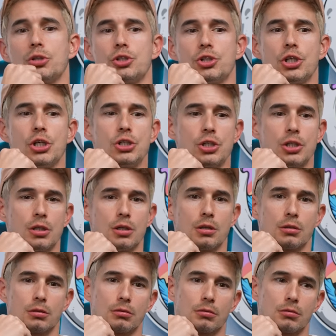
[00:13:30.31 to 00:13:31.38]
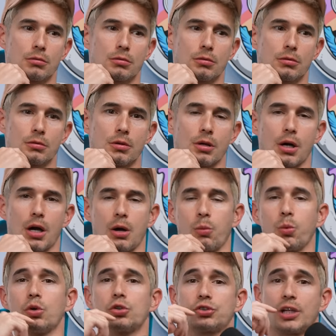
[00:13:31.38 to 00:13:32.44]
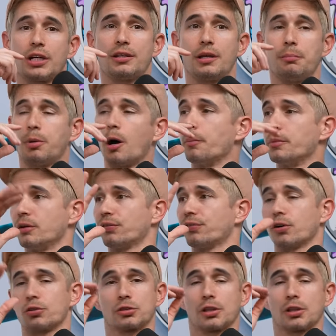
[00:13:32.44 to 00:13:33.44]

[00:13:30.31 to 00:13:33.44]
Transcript: Gigi, I will say they bumped me to first